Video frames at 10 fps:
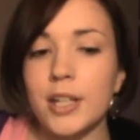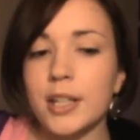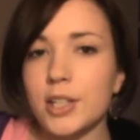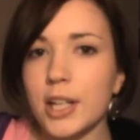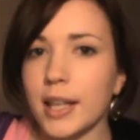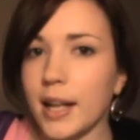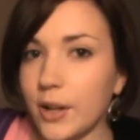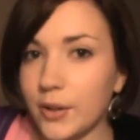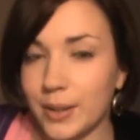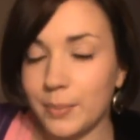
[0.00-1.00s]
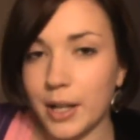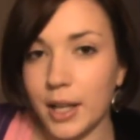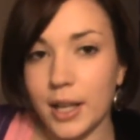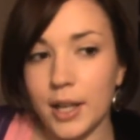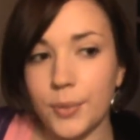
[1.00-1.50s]
You can check that out in
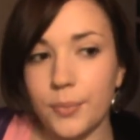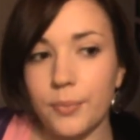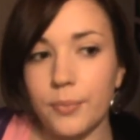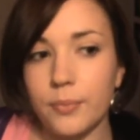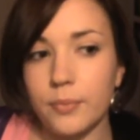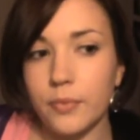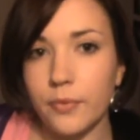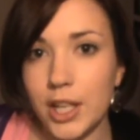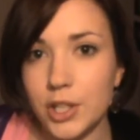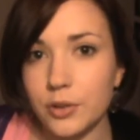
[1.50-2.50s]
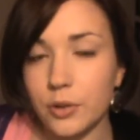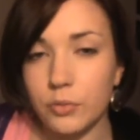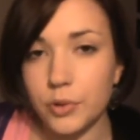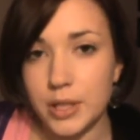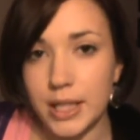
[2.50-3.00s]
my um, facial
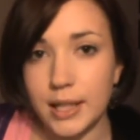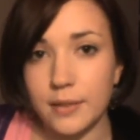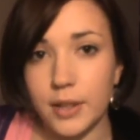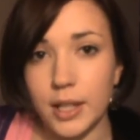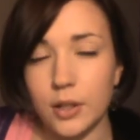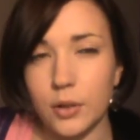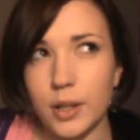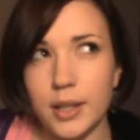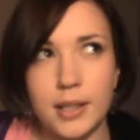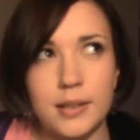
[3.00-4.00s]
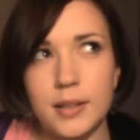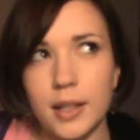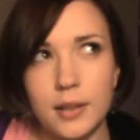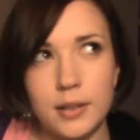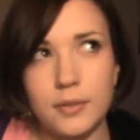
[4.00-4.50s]
routine video. I think it's
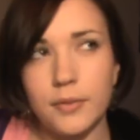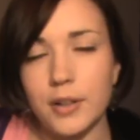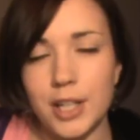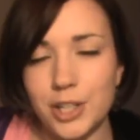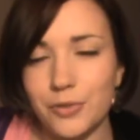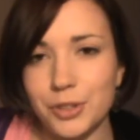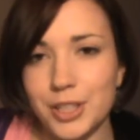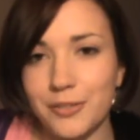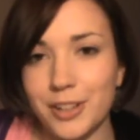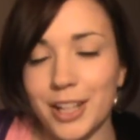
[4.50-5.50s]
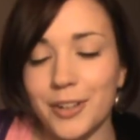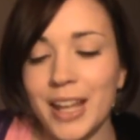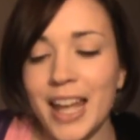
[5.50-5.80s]
like foundation routine video.